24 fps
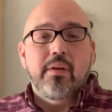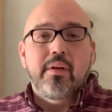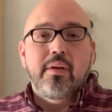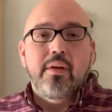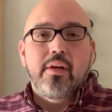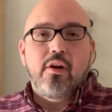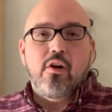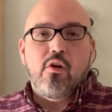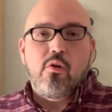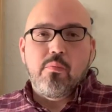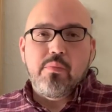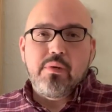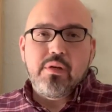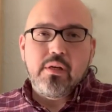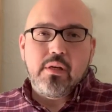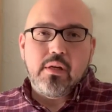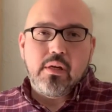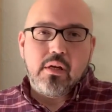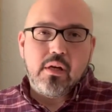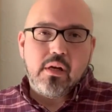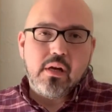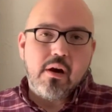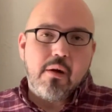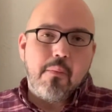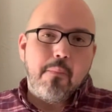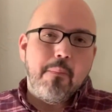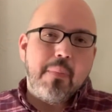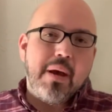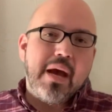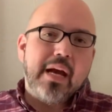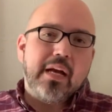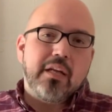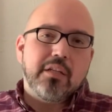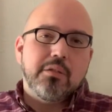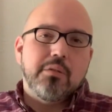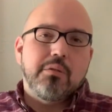helped me come
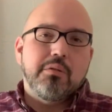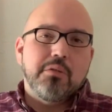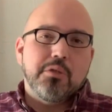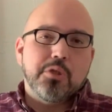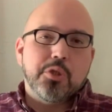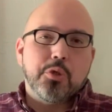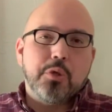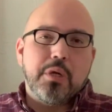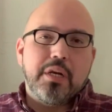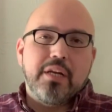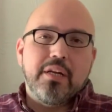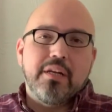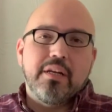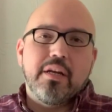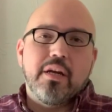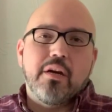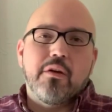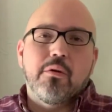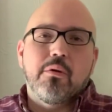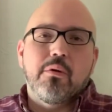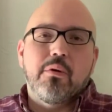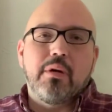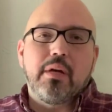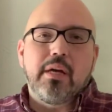back to the straight and narrow.